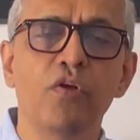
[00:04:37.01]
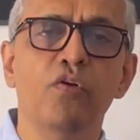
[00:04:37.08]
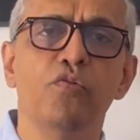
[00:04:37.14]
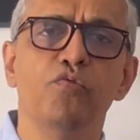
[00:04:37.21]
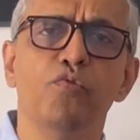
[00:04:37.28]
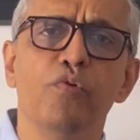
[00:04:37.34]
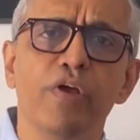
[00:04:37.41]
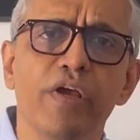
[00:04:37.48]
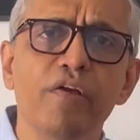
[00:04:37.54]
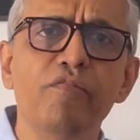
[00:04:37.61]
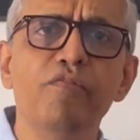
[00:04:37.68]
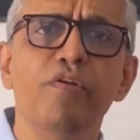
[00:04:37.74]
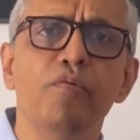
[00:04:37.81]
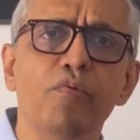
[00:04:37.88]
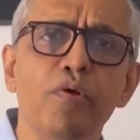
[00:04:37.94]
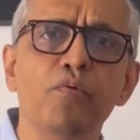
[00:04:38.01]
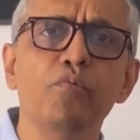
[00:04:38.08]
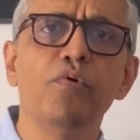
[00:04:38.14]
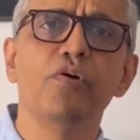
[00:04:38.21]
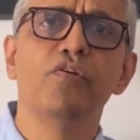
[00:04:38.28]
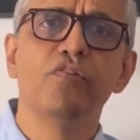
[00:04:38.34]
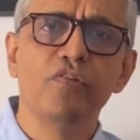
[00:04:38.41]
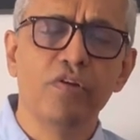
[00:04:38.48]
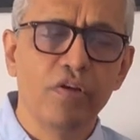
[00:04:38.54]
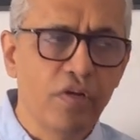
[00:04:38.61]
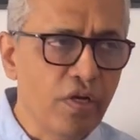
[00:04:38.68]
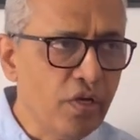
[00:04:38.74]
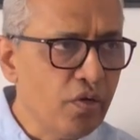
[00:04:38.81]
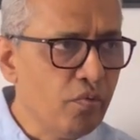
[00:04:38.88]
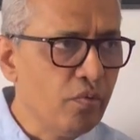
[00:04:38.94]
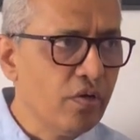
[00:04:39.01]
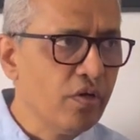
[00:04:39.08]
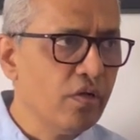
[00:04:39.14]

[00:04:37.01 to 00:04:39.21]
So everyone works in a network.